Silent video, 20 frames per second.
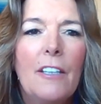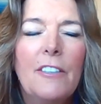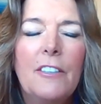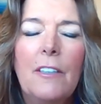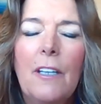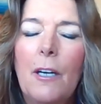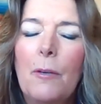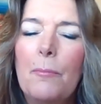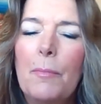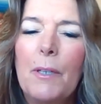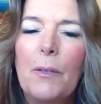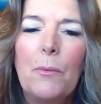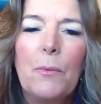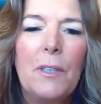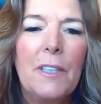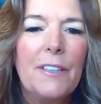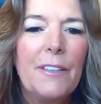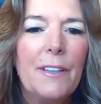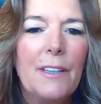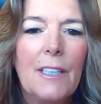Number
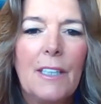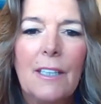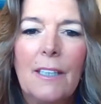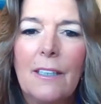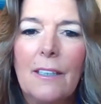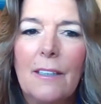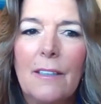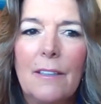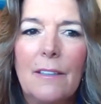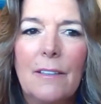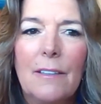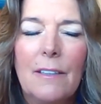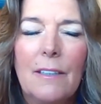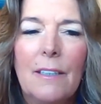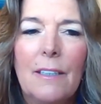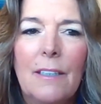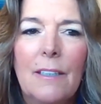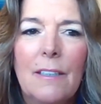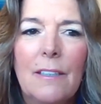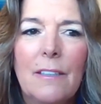one thing
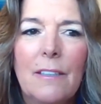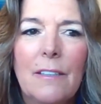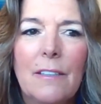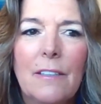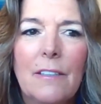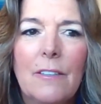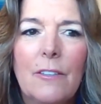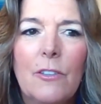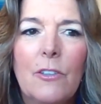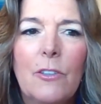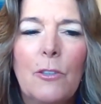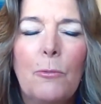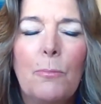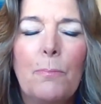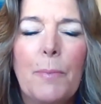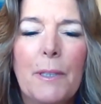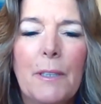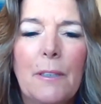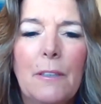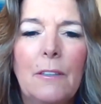is to
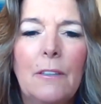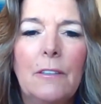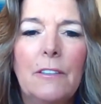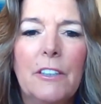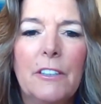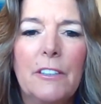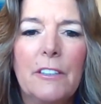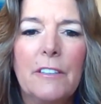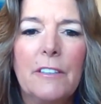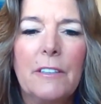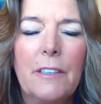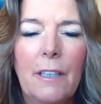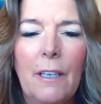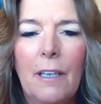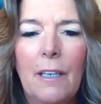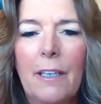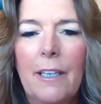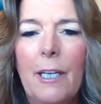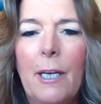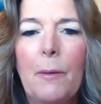build your
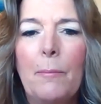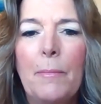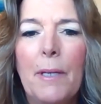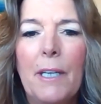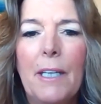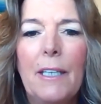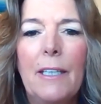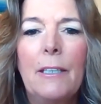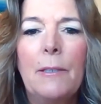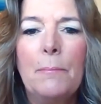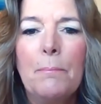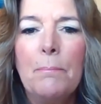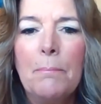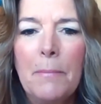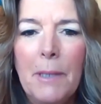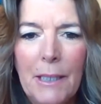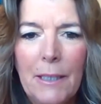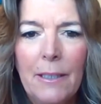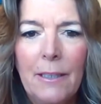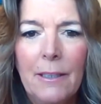CRM
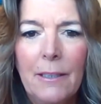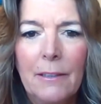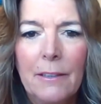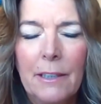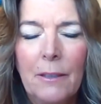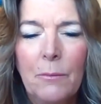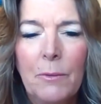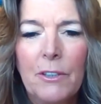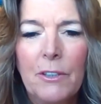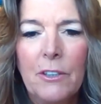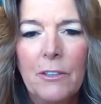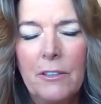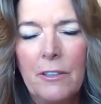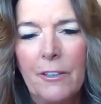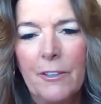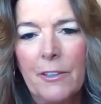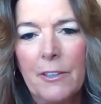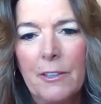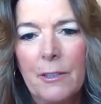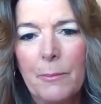immediately when you
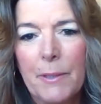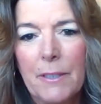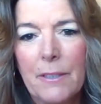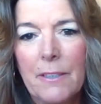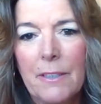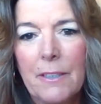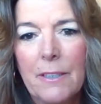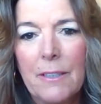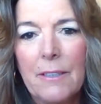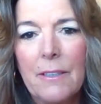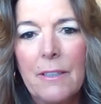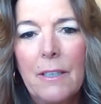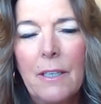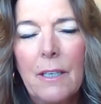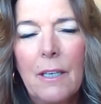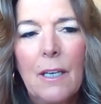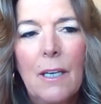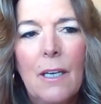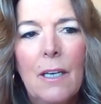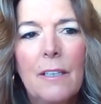start this business.
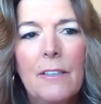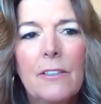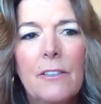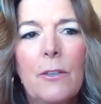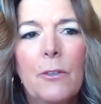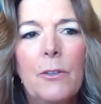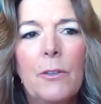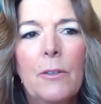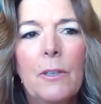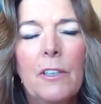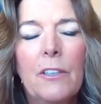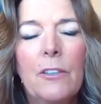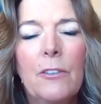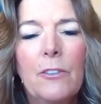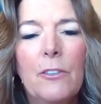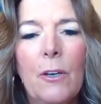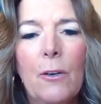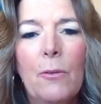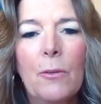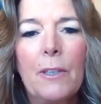So you
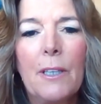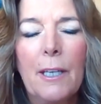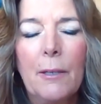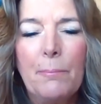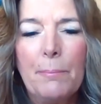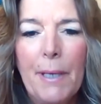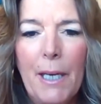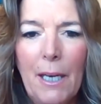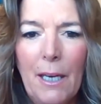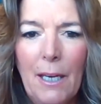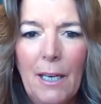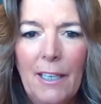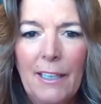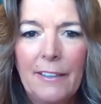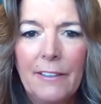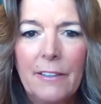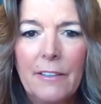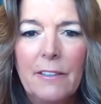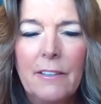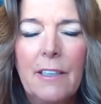don't get
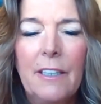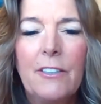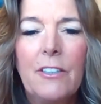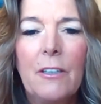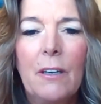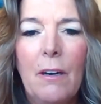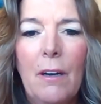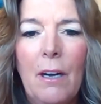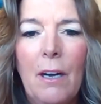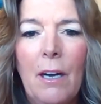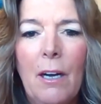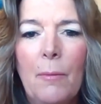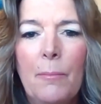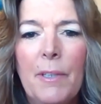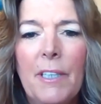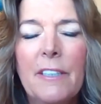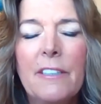behind that you're um